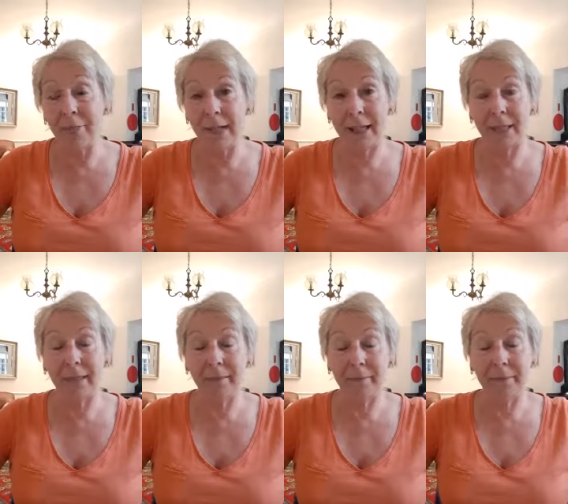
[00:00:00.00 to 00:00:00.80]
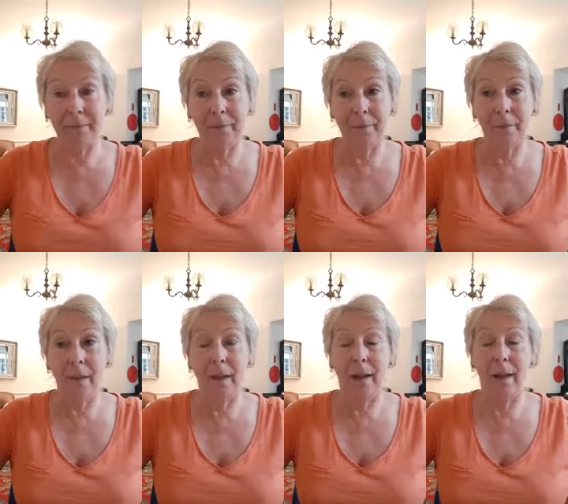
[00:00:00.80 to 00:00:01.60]
better,
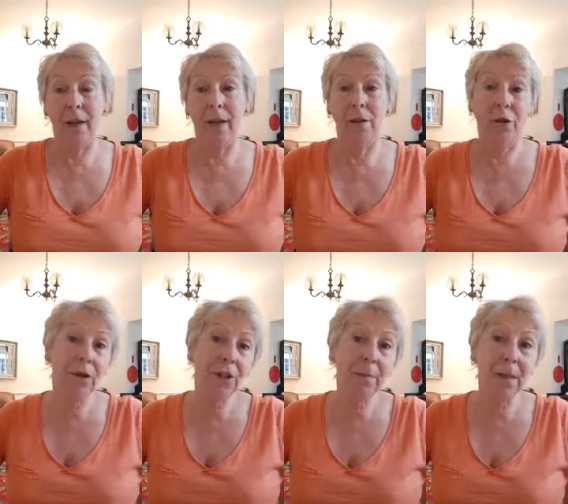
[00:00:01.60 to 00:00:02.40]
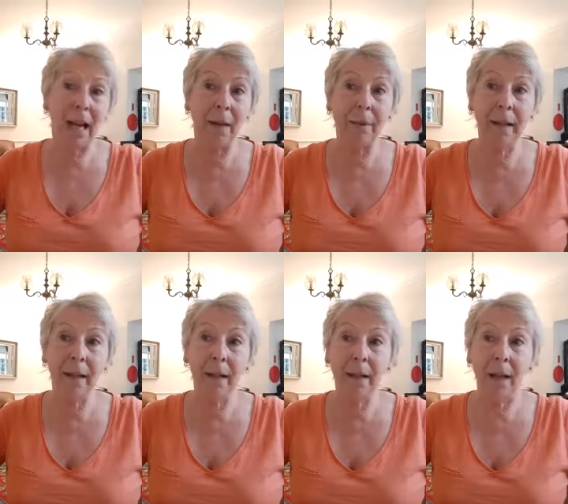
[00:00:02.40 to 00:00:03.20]
do some tapping,
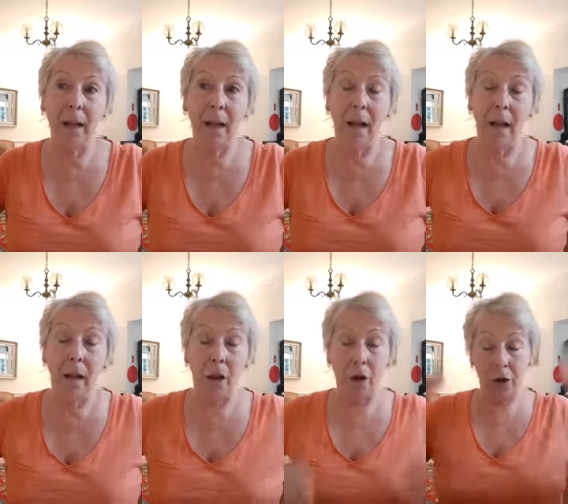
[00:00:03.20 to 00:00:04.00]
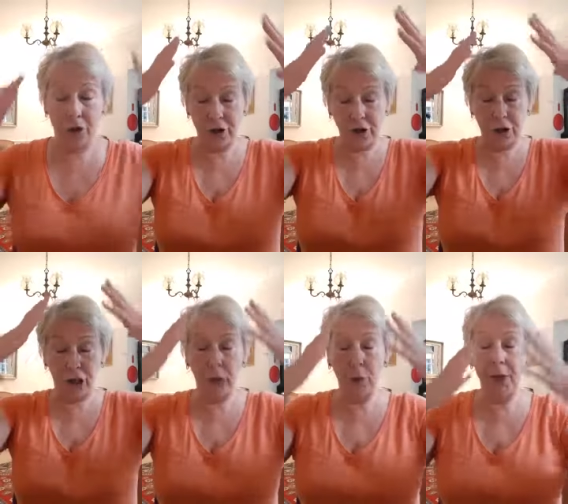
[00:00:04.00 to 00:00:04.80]
or just
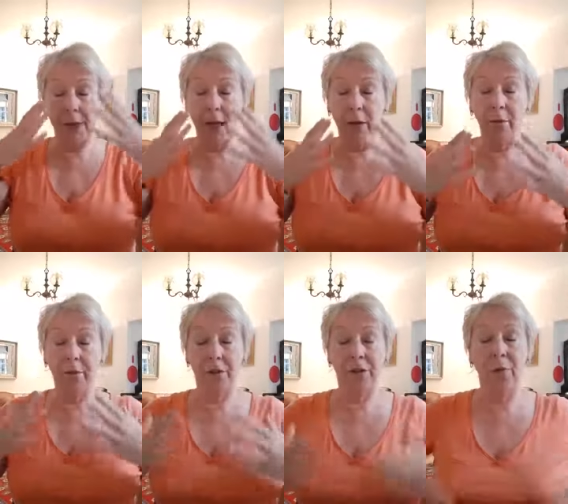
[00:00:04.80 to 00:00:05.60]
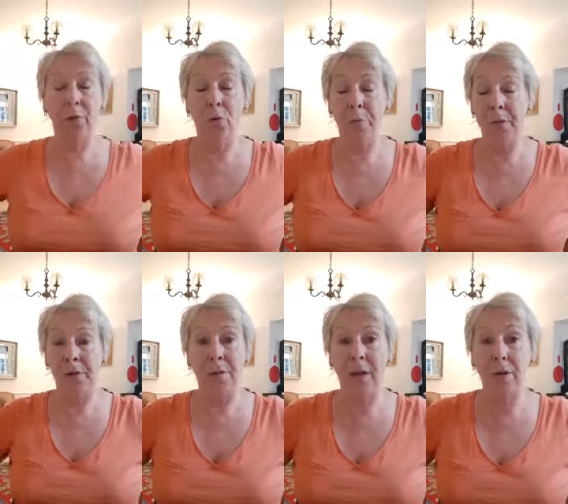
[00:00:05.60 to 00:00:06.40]
close down for some moments
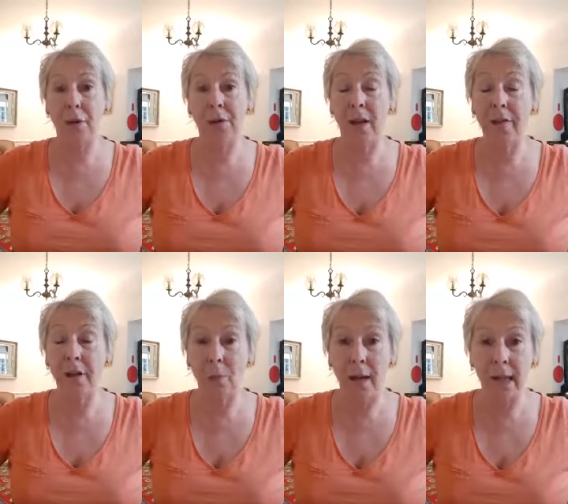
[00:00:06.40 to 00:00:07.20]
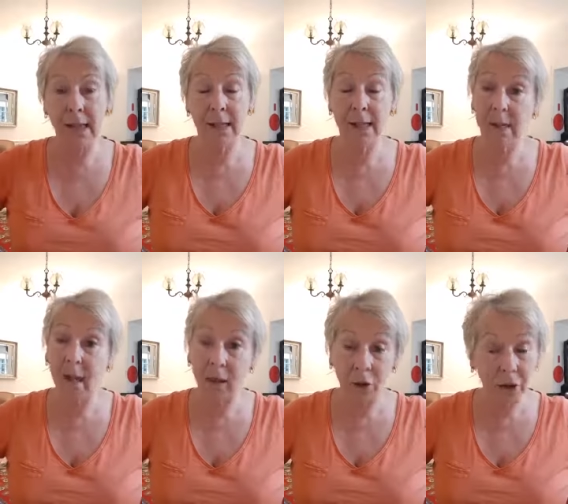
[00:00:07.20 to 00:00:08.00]
because otherwise there's
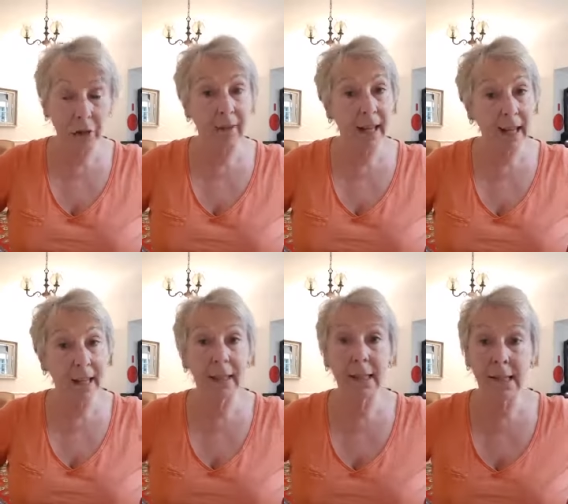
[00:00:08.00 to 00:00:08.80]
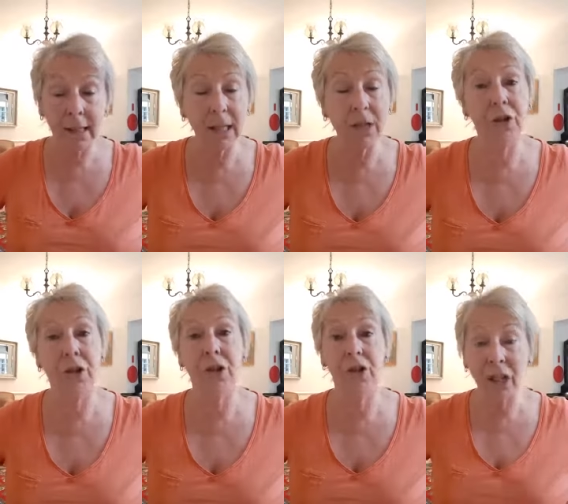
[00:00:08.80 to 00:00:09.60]
a lot of headless,
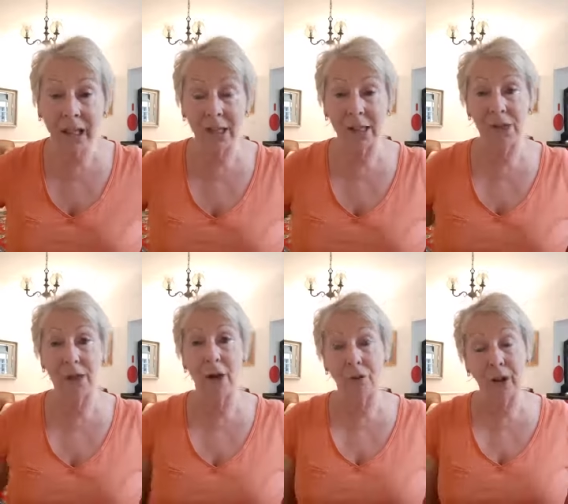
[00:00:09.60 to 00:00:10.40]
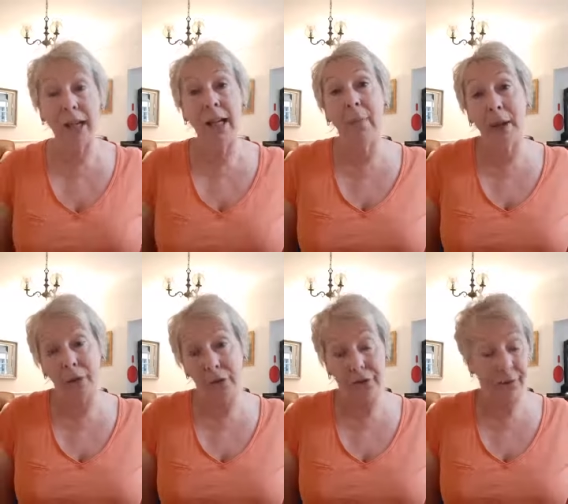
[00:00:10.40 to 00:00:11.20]
dangerous chickens running
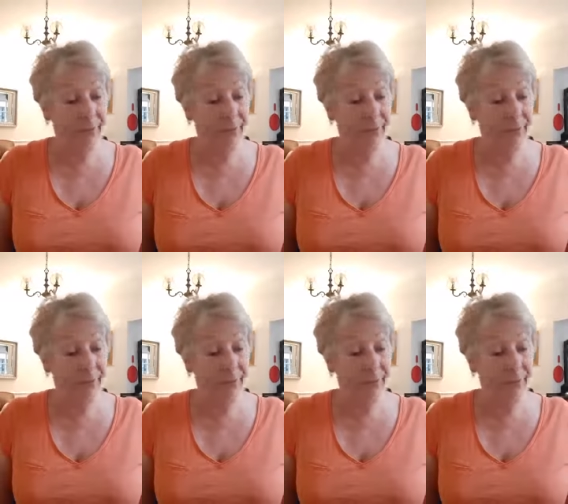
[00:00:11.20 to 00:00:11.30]
about.